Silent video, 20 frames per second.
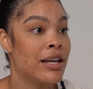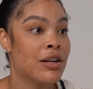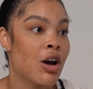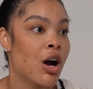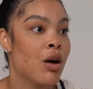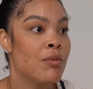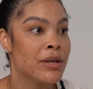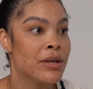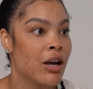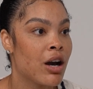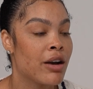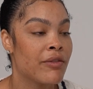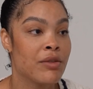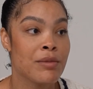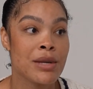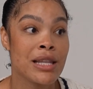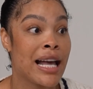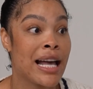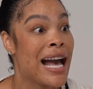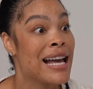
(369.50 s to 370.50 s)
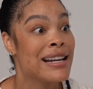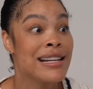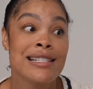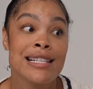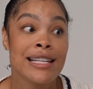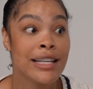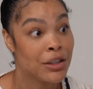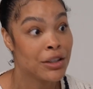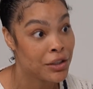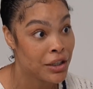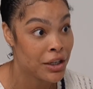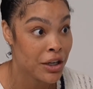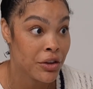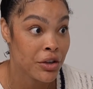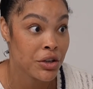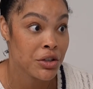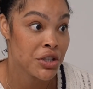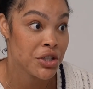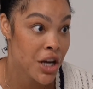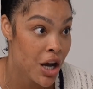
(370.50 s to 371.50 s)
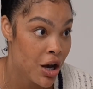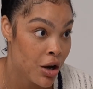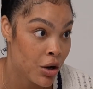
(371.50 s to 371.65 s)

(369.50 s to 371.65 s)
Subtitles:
all be all for me. Like I need to get on another show.